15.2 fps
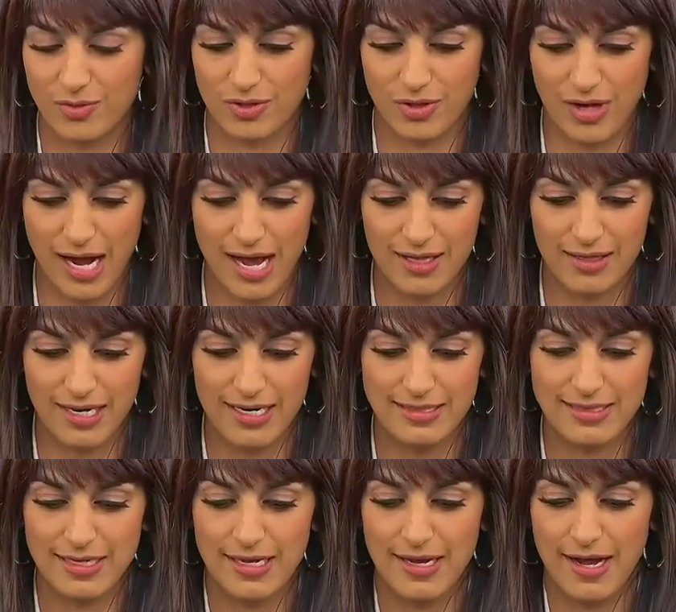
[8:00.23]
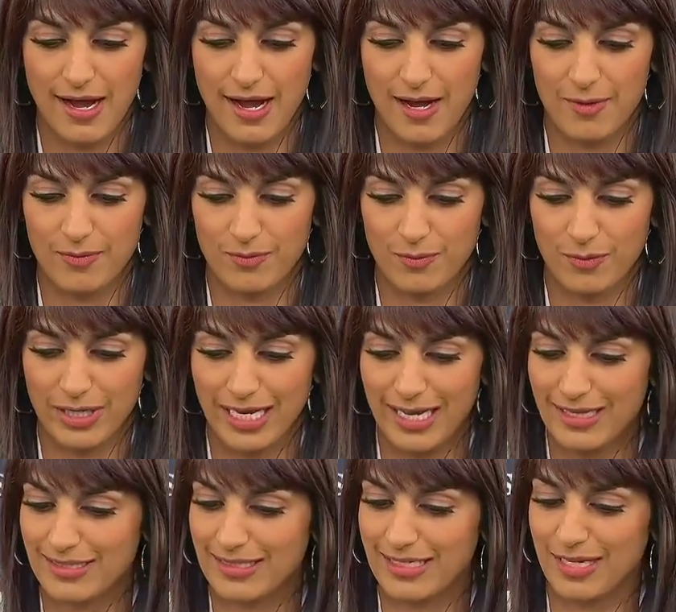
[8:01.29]
with our allies. Um, we
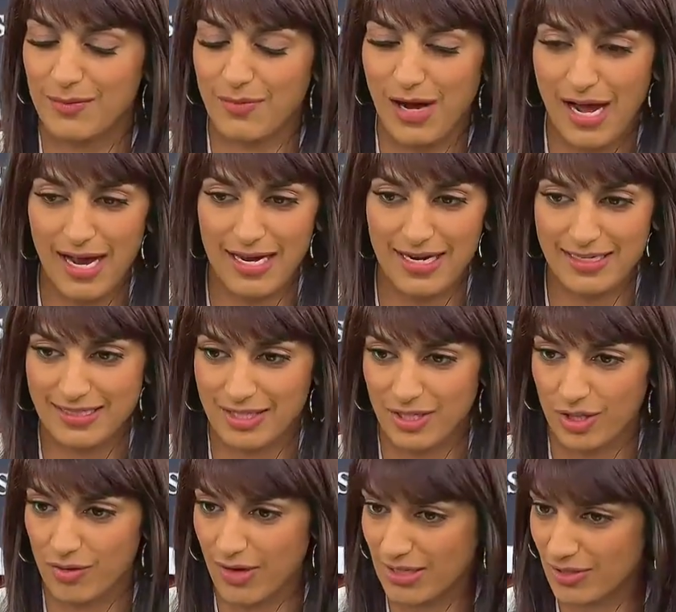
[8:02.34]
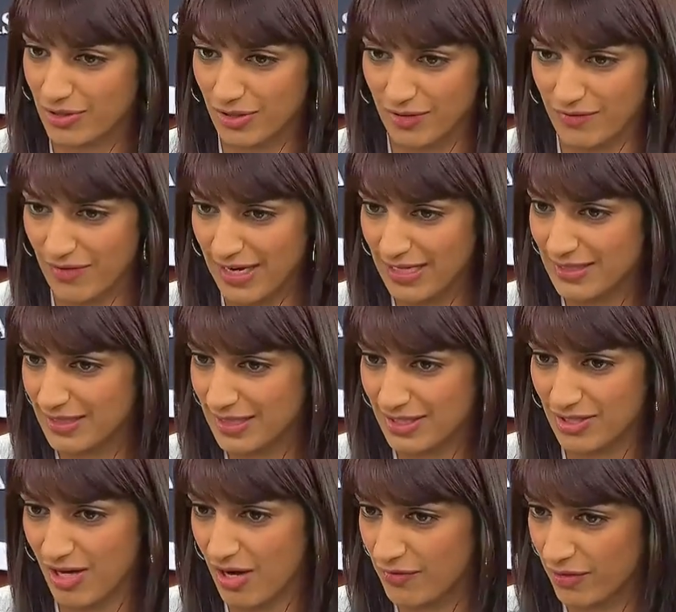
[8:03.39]
can't stand by as an aggressor invades its
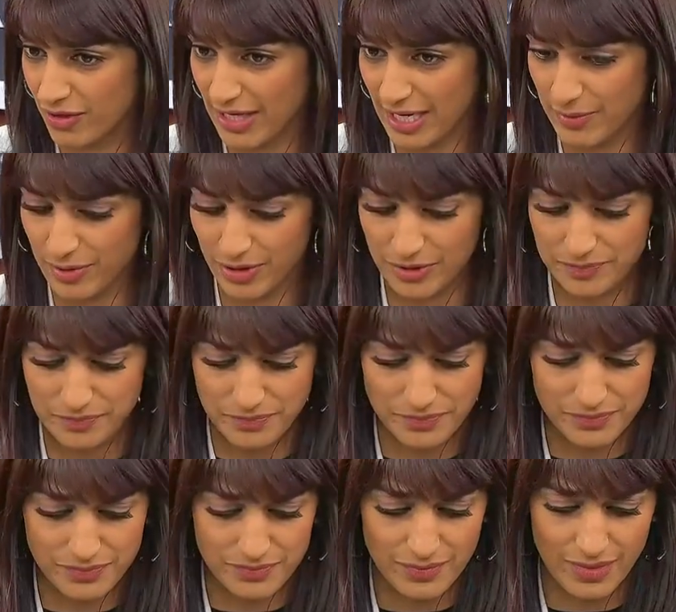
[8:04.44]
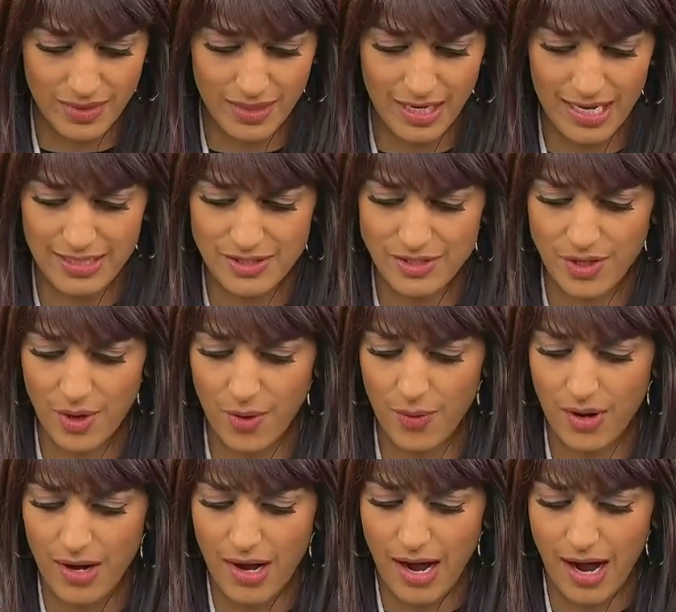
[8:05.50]
sovereign neighbor. And so
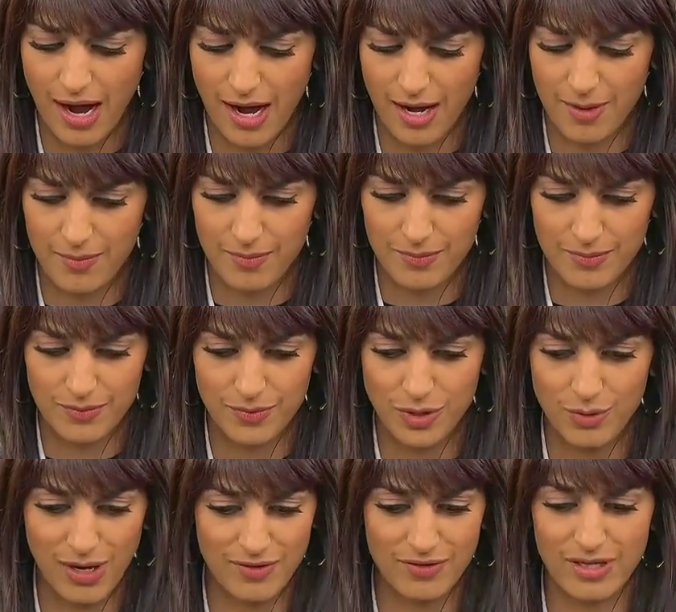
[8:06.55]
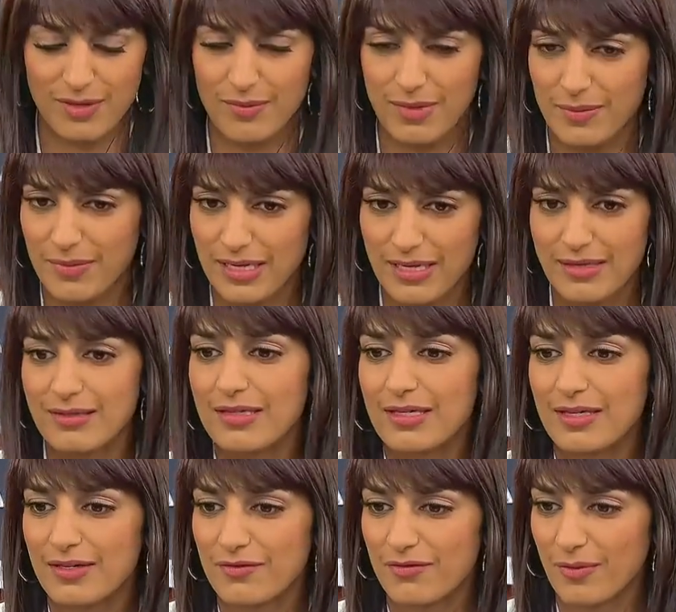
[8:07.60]
um, you have a commitment
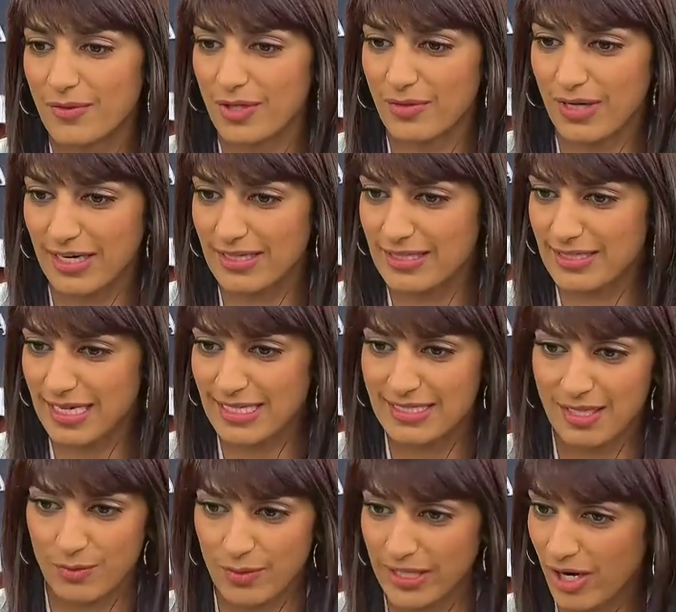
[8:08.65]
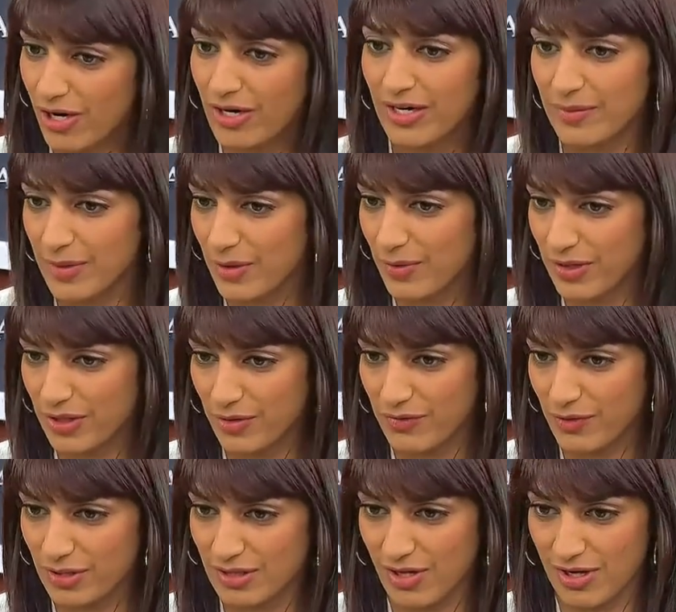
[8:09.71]
from the United States that we are going to be with you
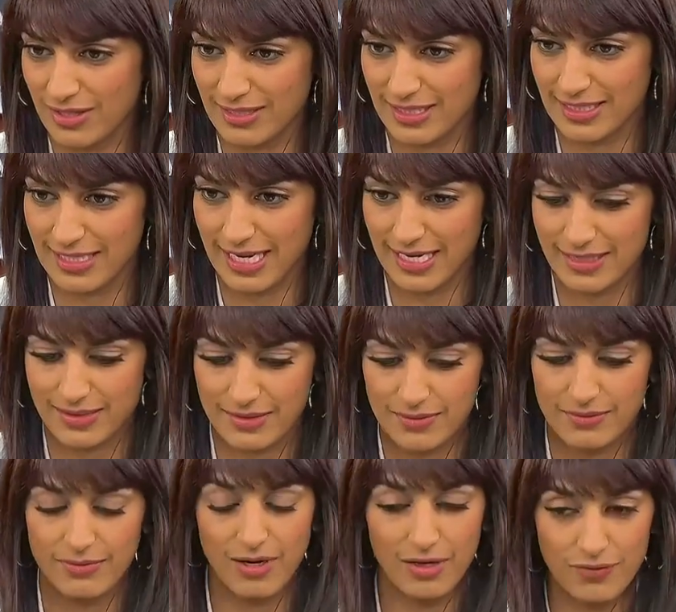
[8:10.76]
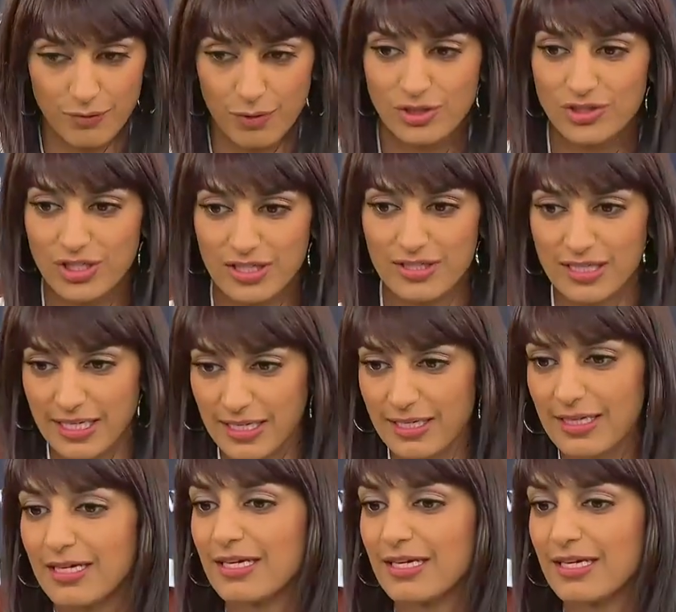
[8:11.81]
for as long as it takes. Unfortunately,